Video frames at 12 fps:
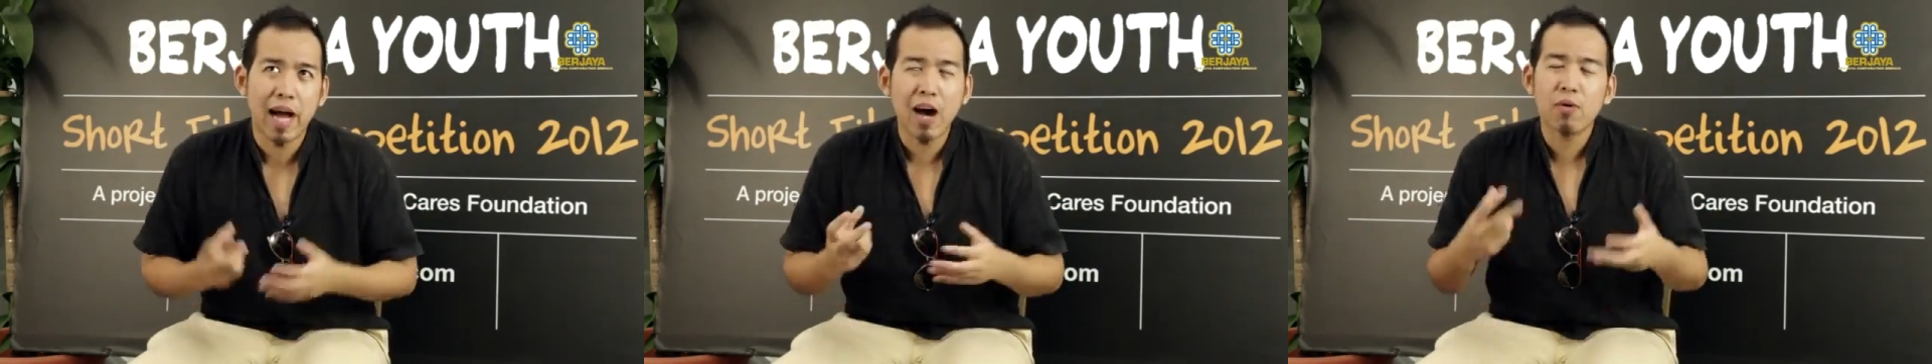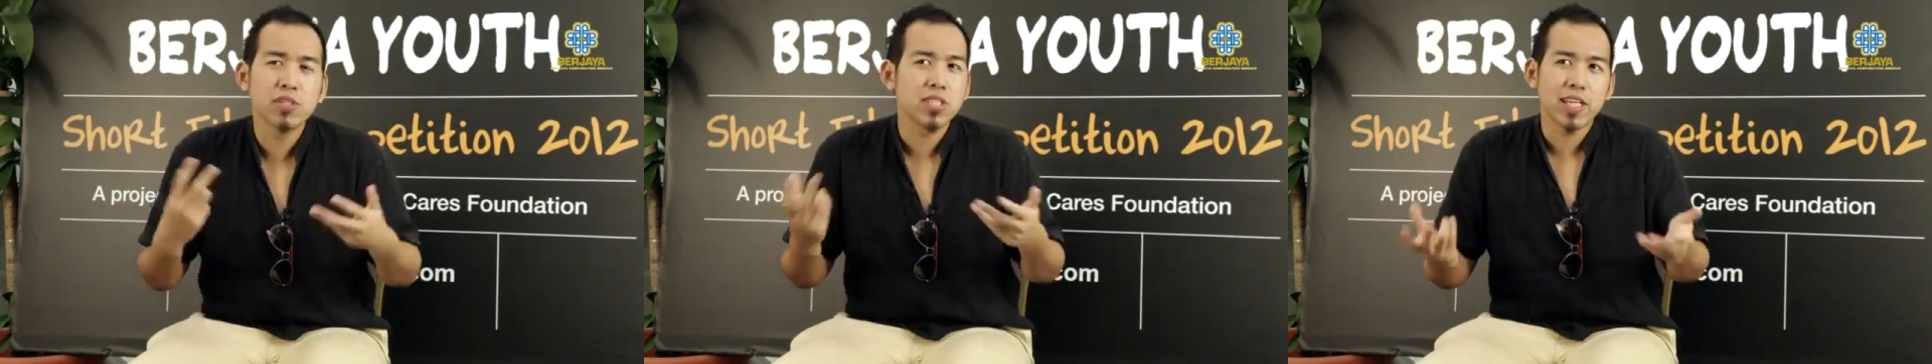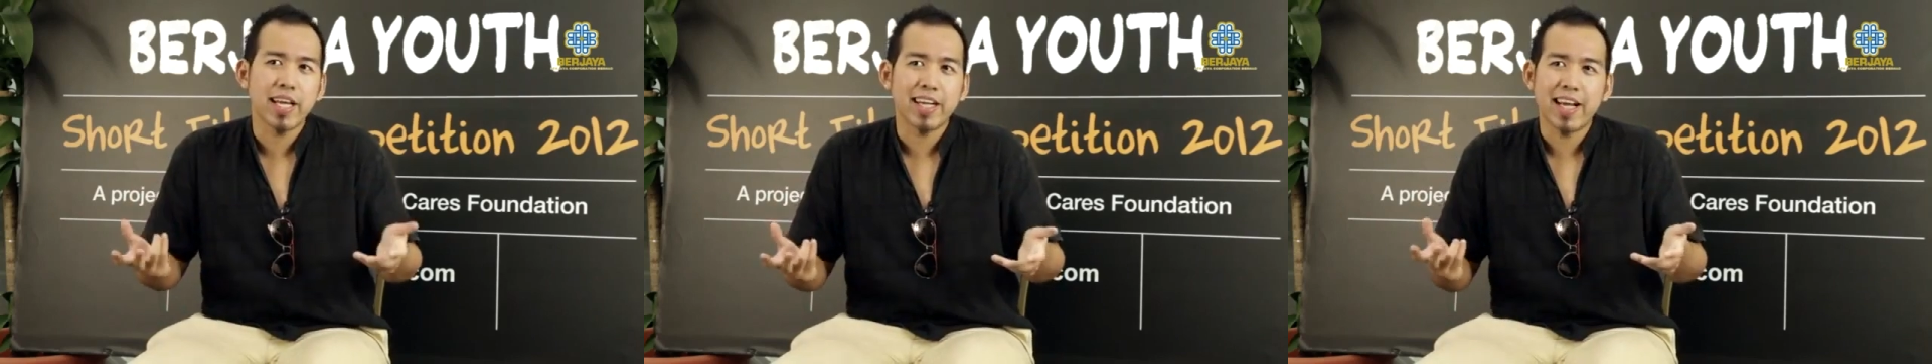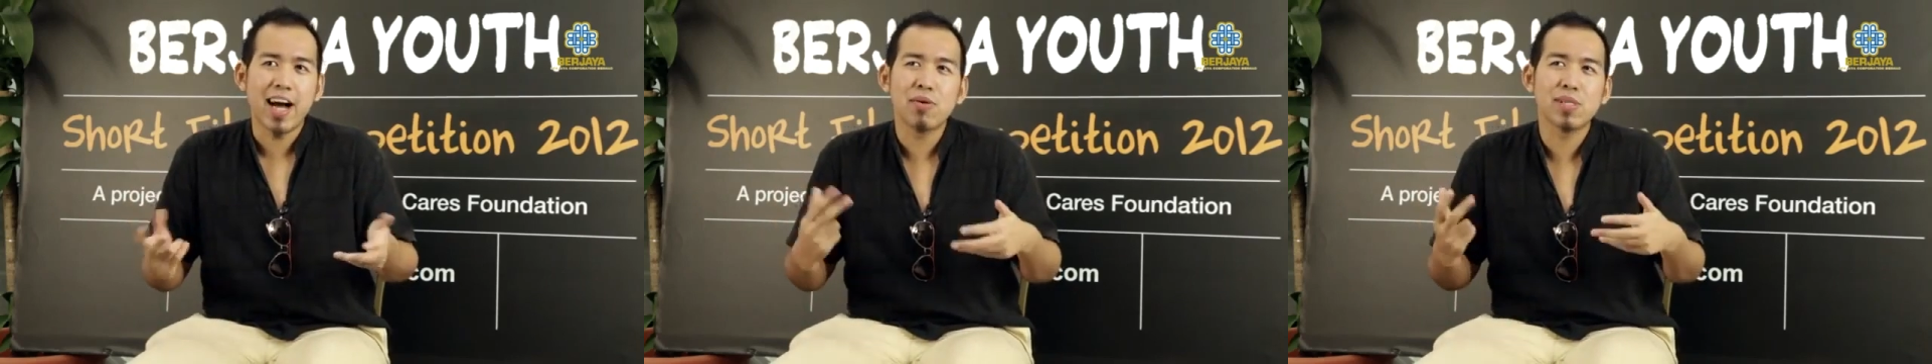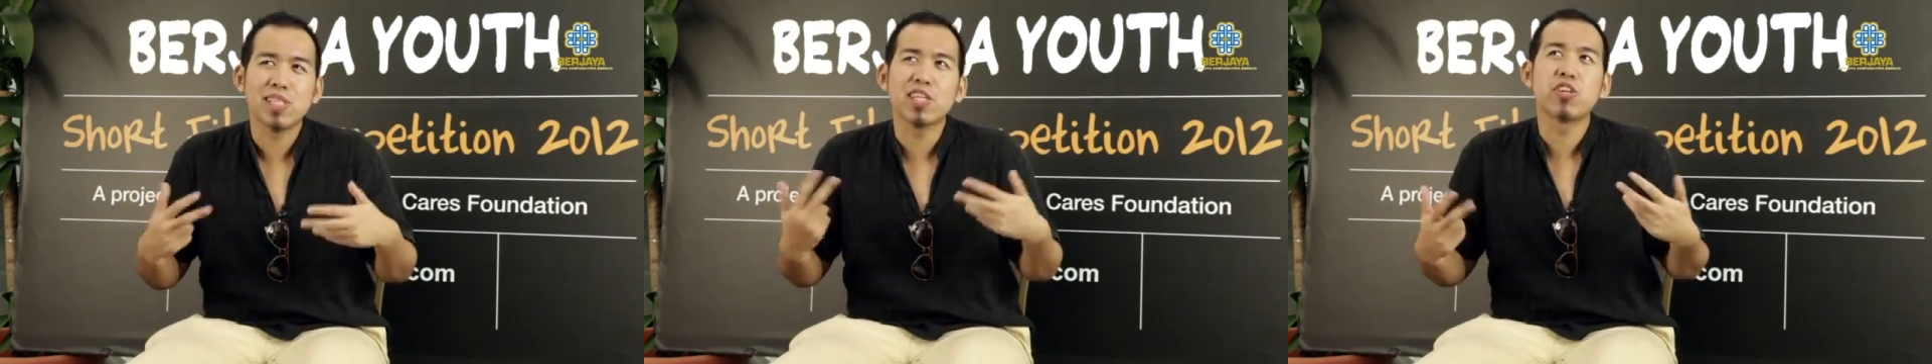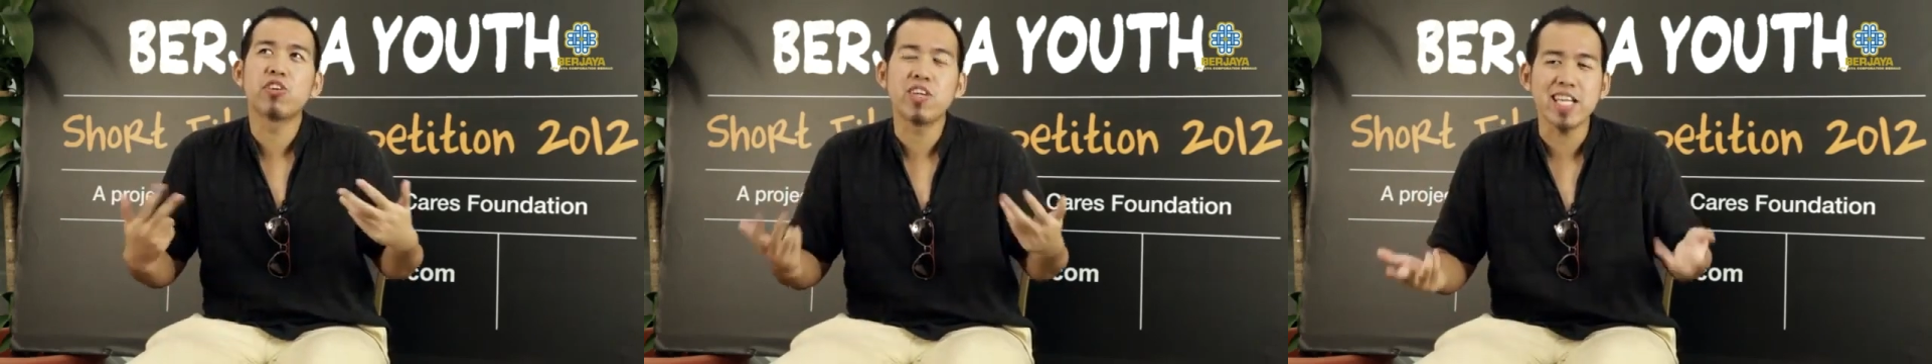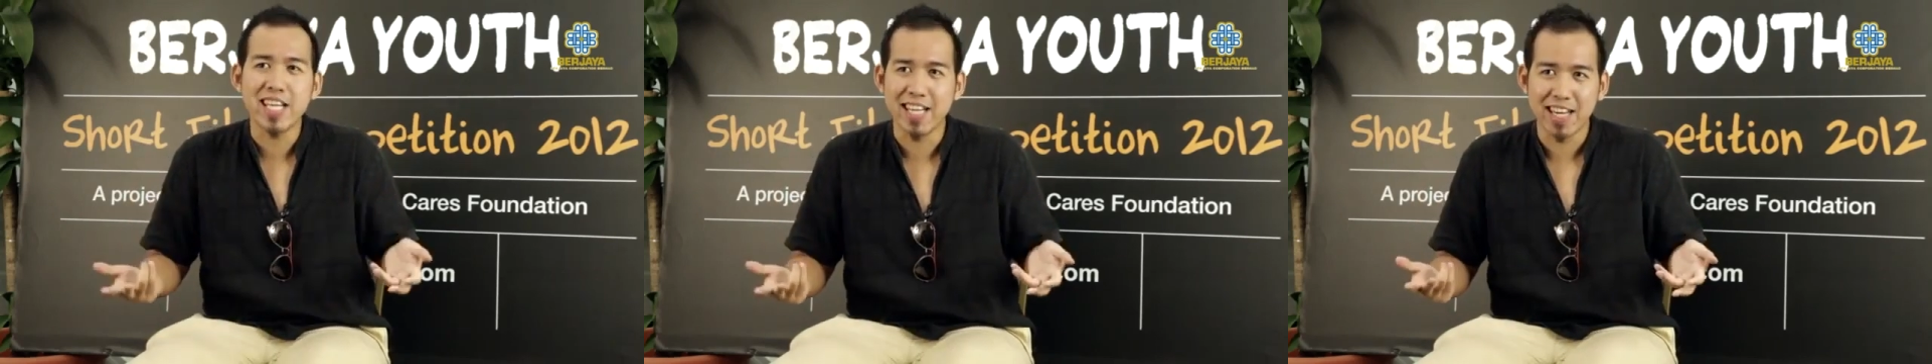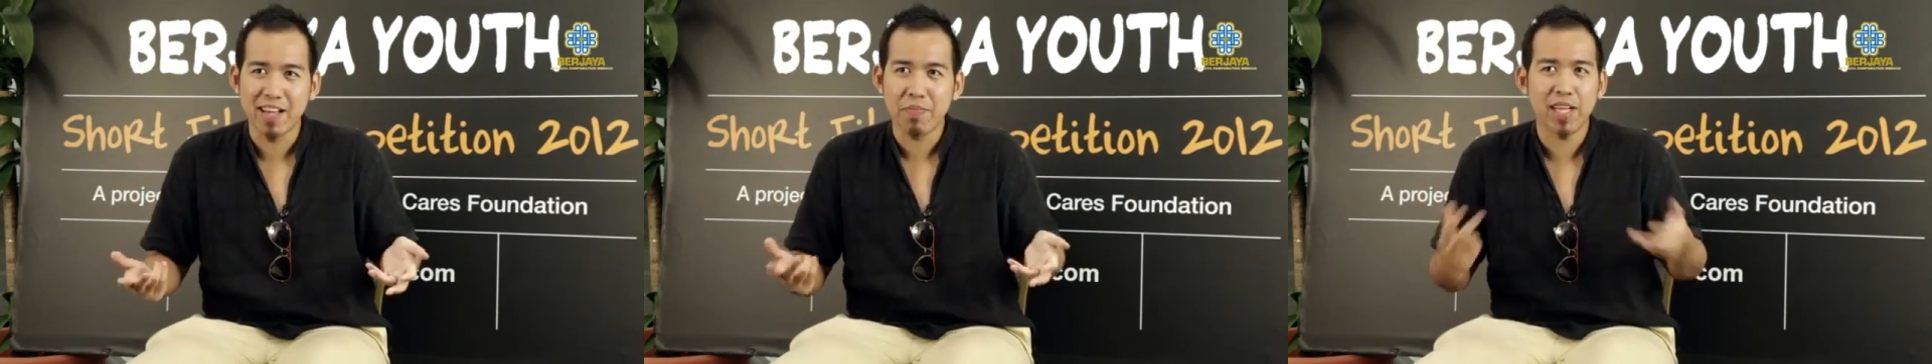how was it like? How was the
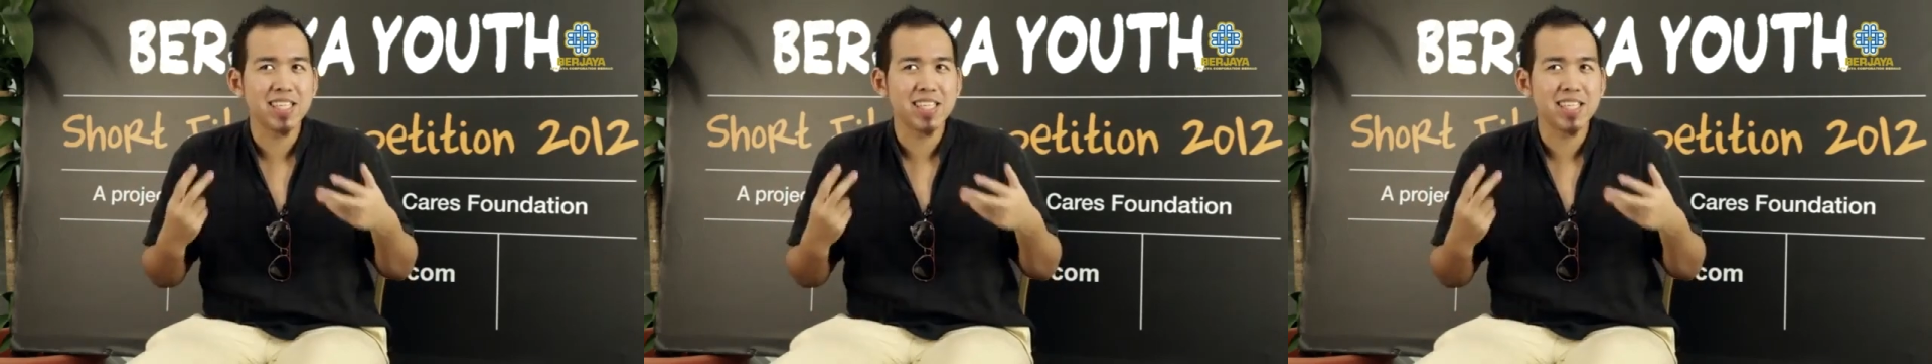green?